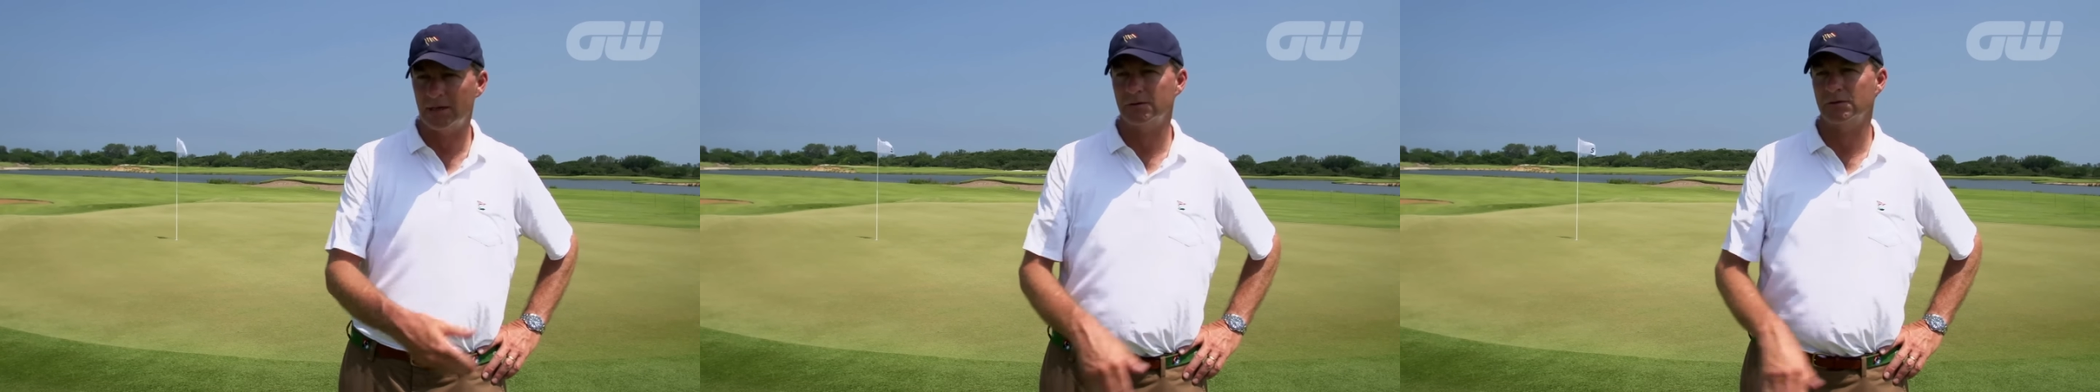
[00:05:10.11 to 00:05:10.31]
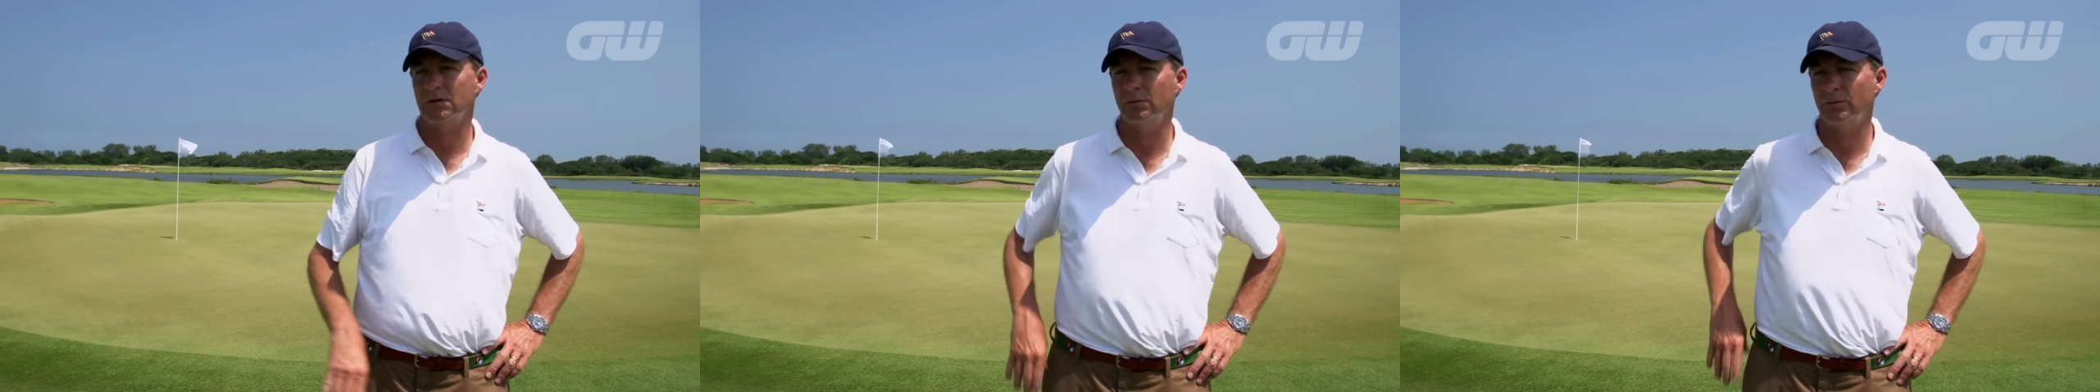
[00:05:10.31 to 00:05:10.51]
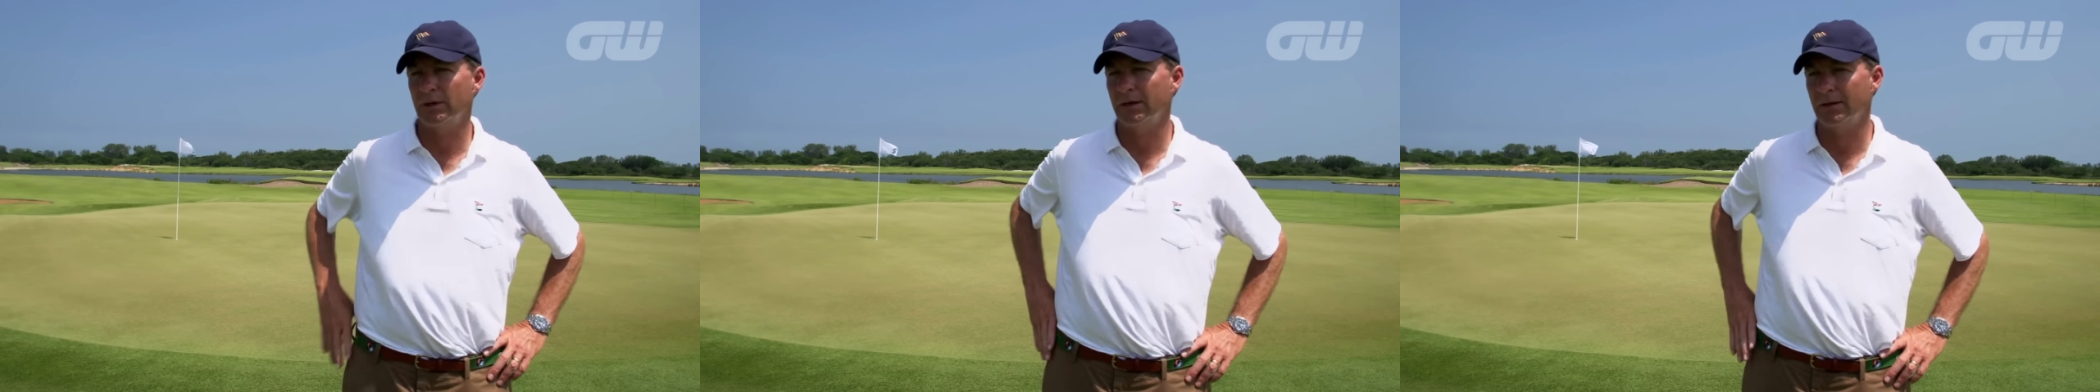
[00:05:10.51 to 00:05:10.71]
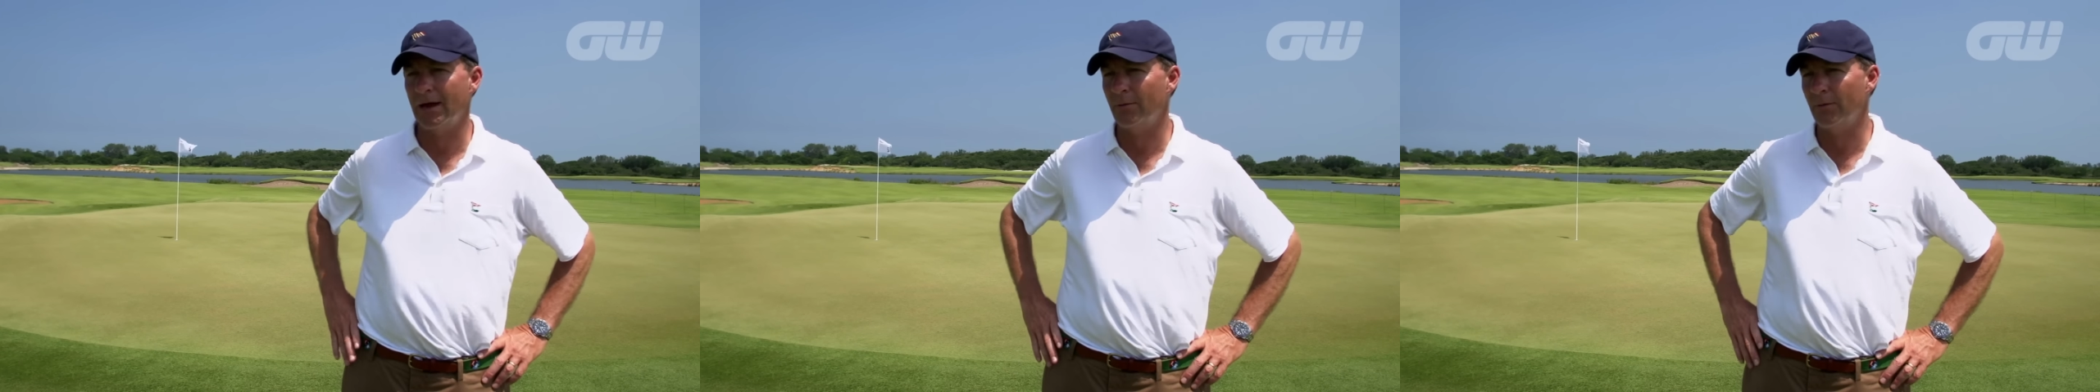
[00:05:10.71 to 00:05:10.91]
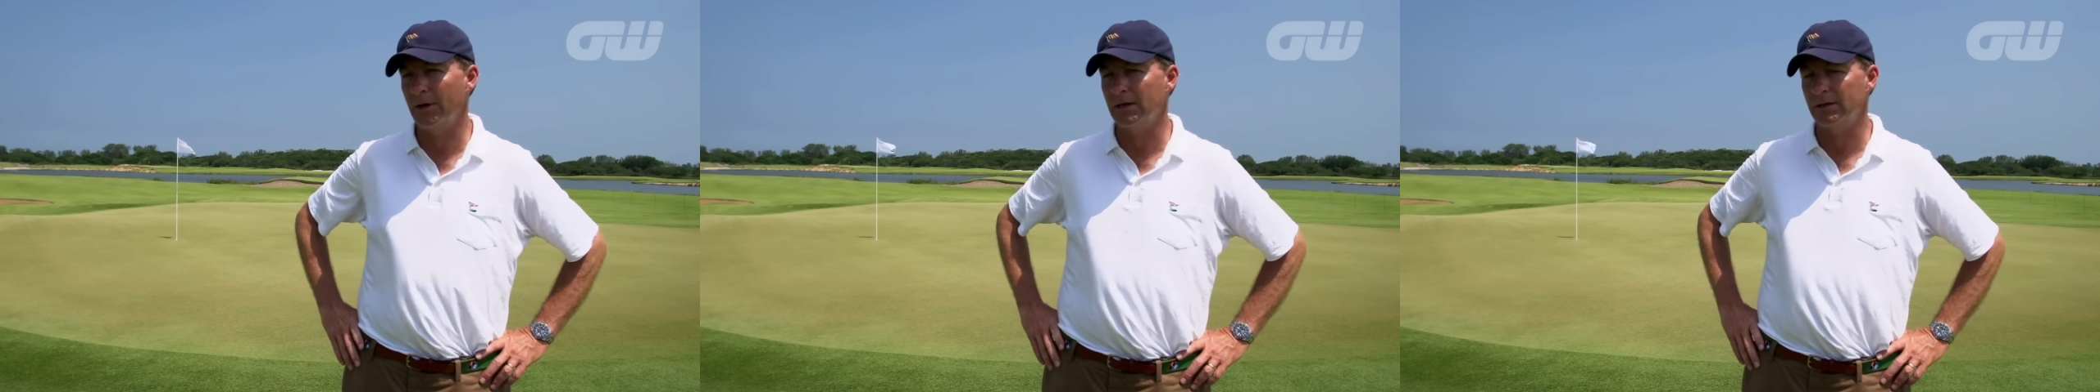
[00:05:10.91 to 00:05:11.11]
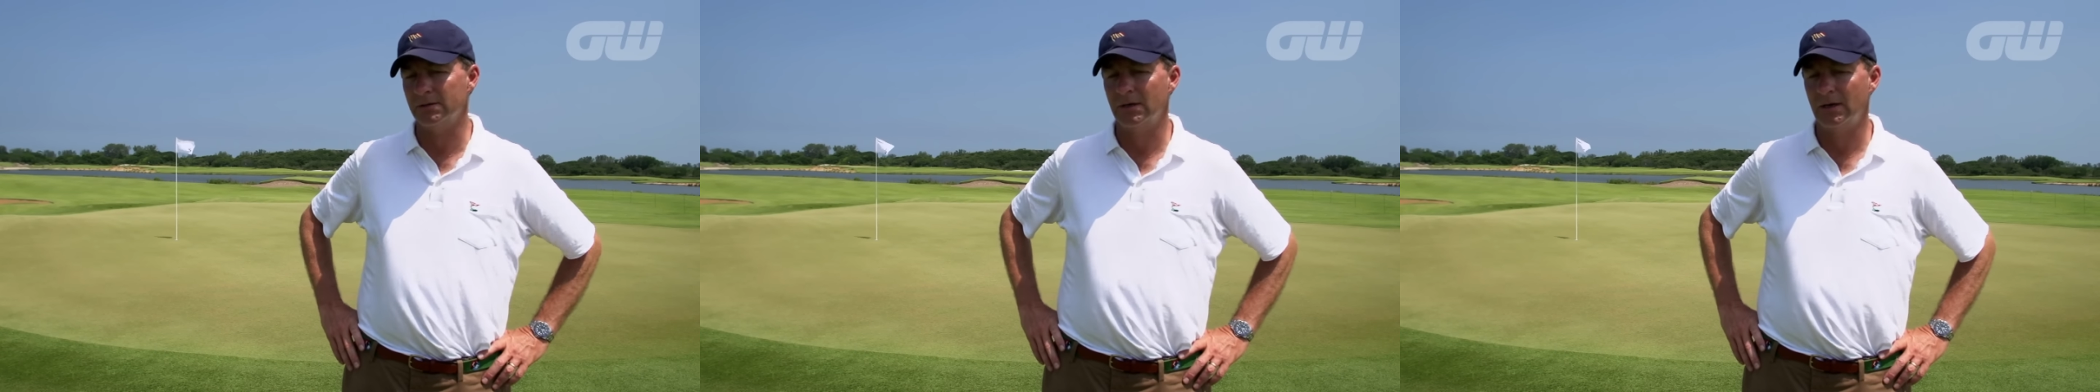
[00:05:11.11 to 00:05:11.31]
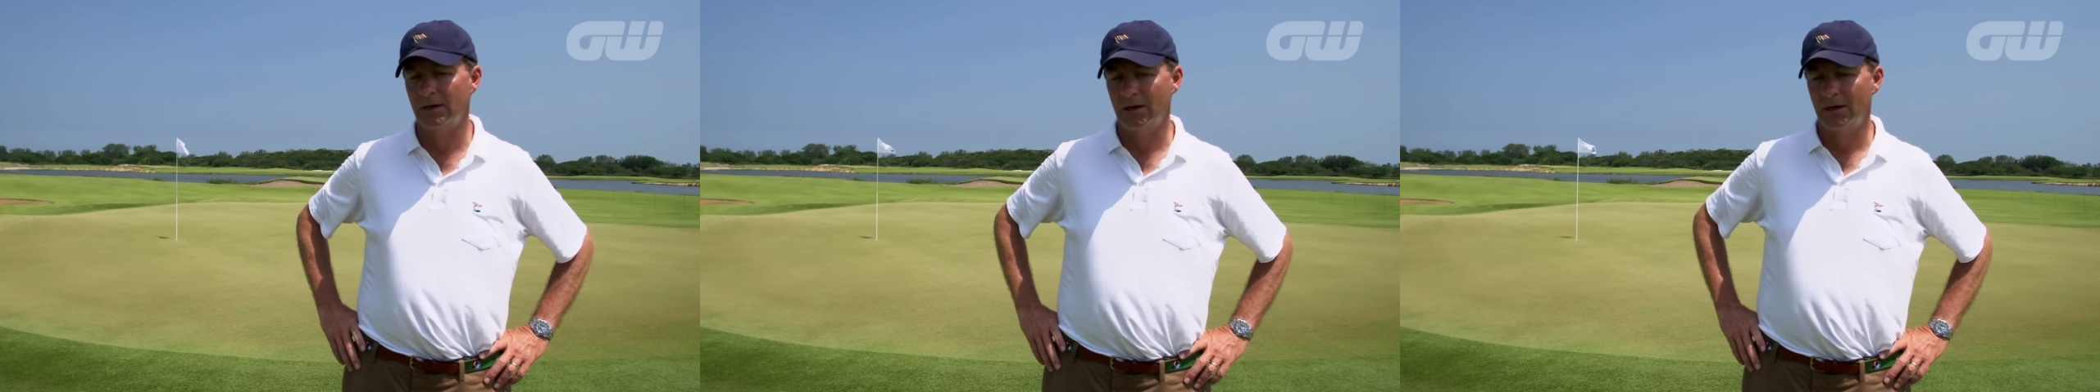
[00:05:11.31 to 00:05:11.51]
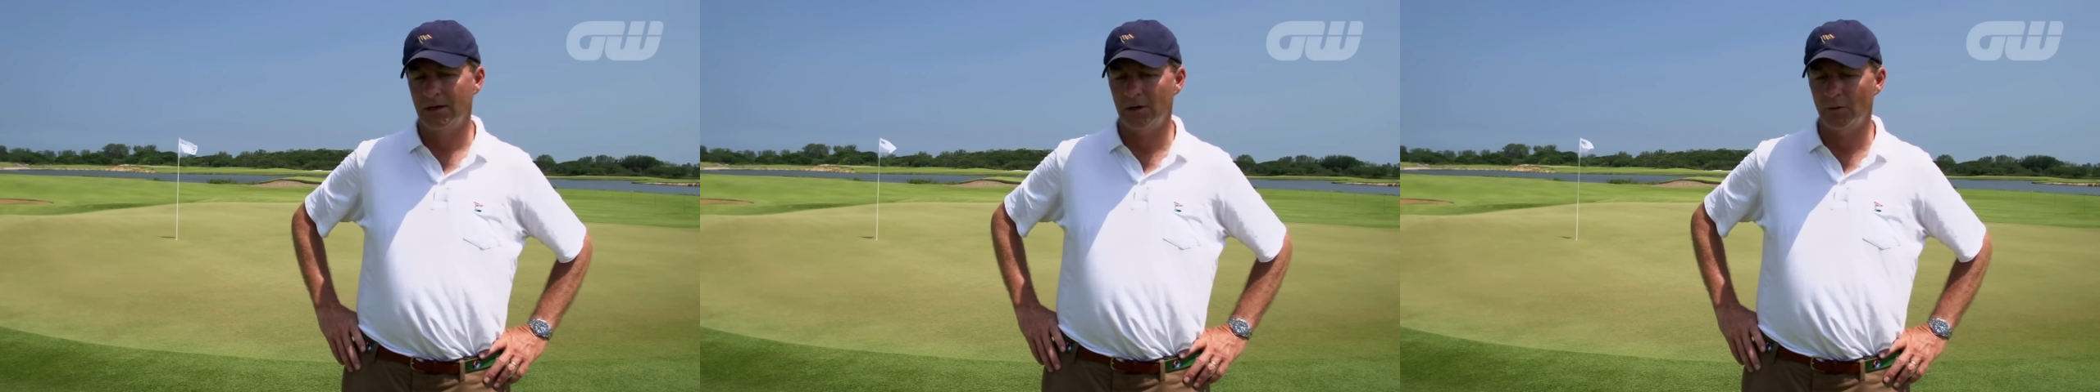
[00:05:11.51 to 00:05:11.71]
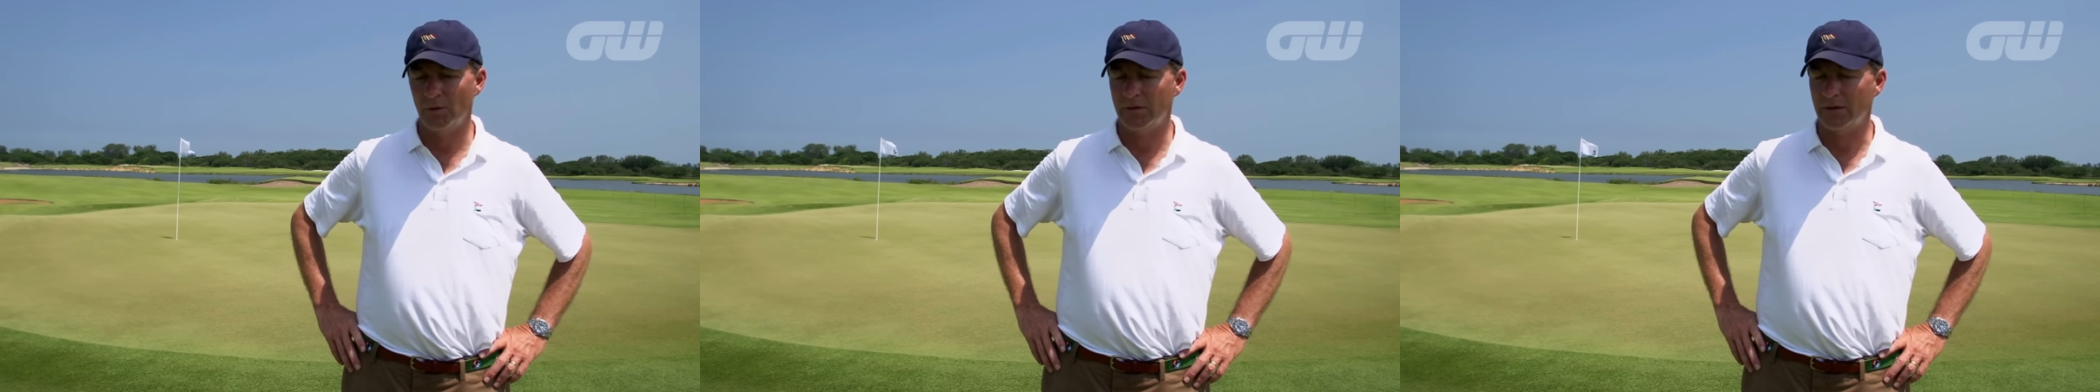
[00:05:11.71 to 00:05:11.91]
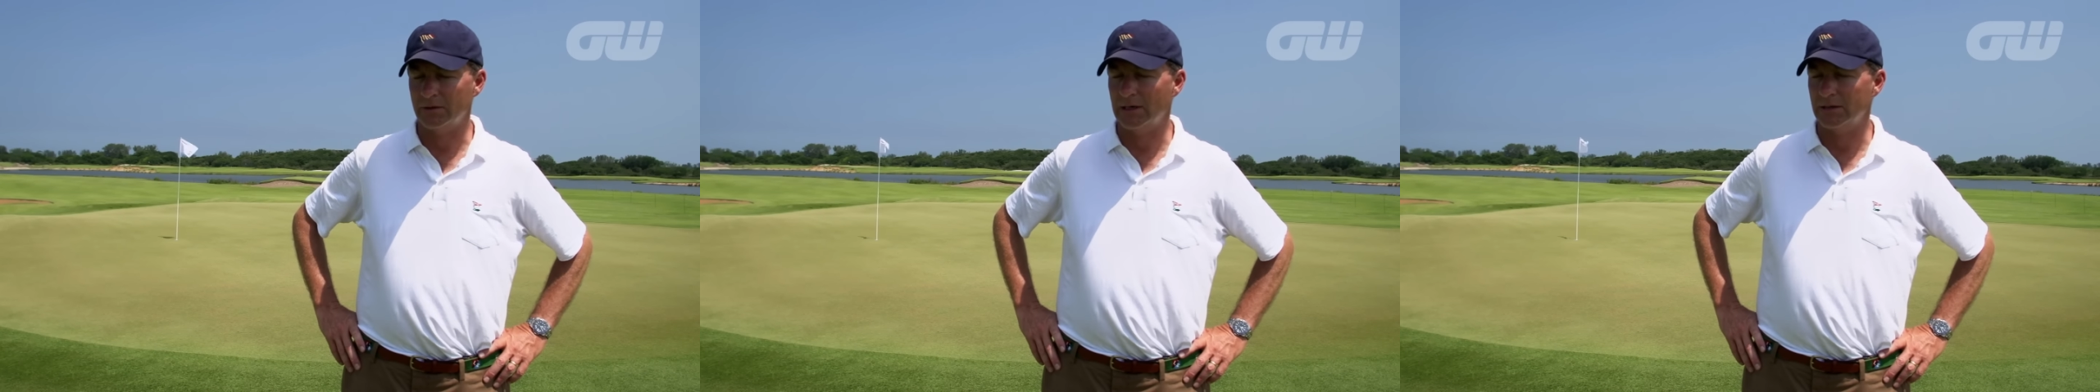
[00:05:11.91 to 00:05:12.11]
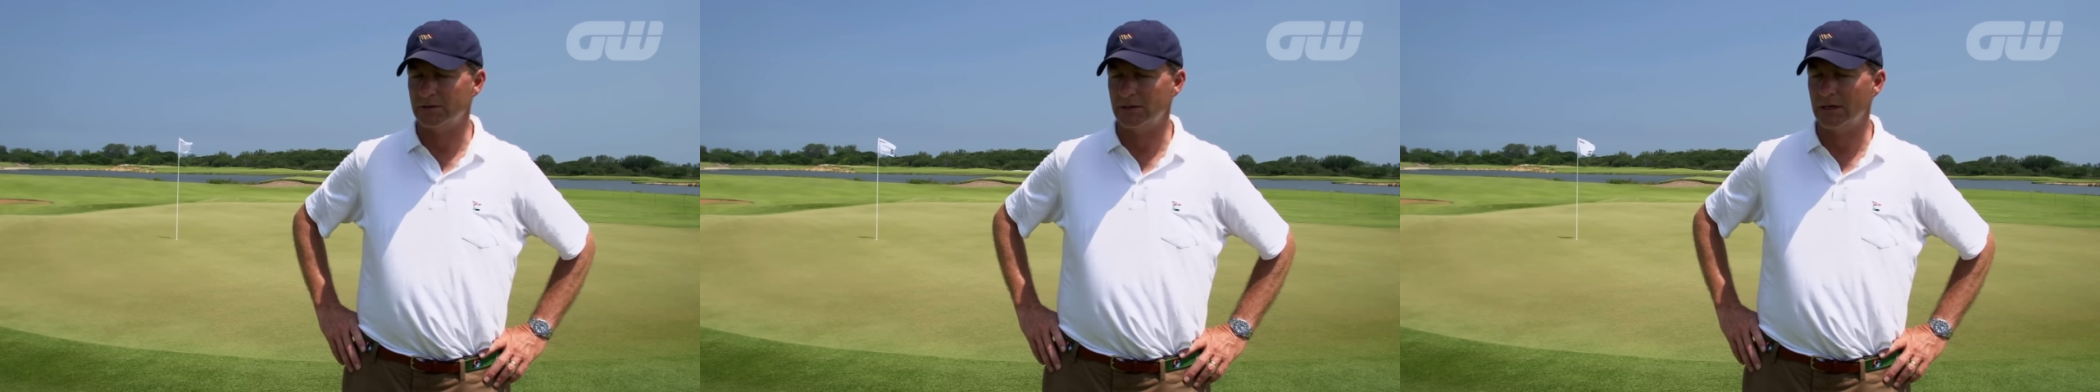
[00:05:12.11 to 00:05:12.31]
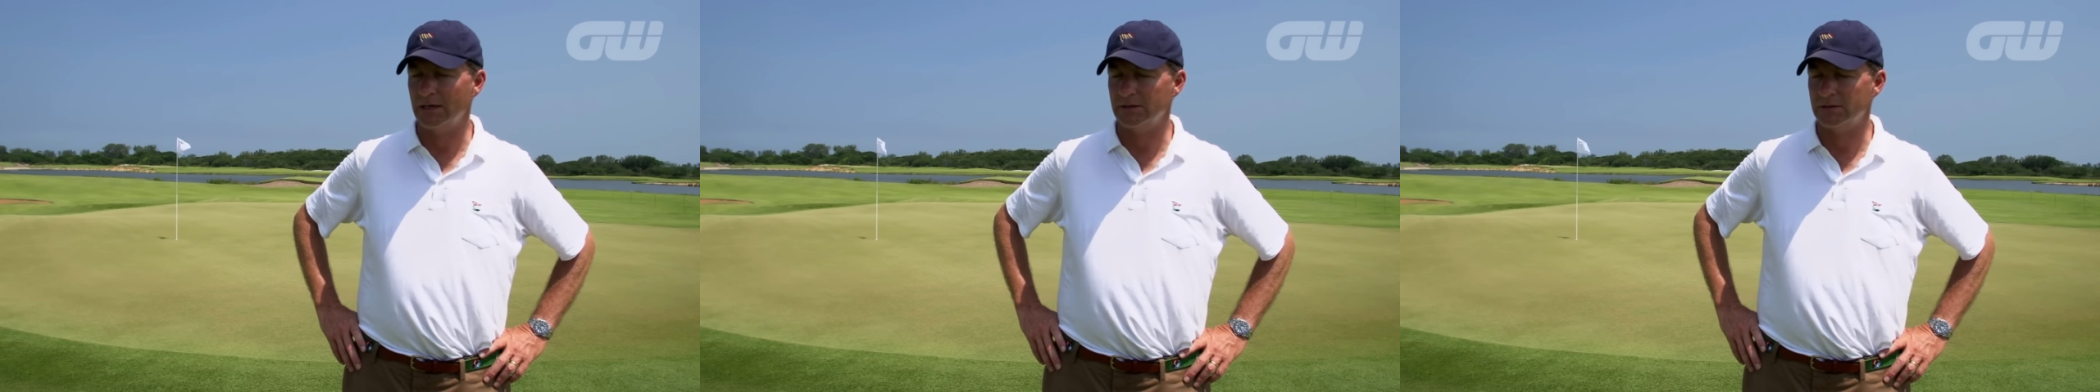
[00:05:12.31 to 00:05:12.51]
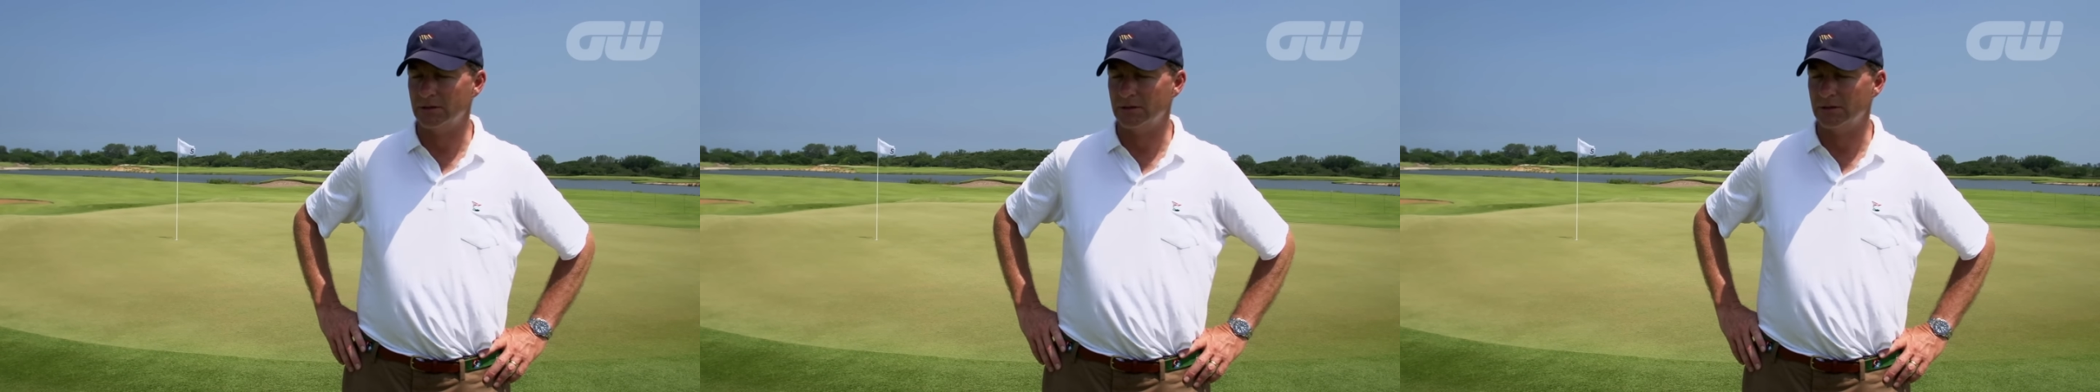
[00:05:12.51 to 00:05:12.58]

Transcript: it's going to play that way, and you know, we think that's a nice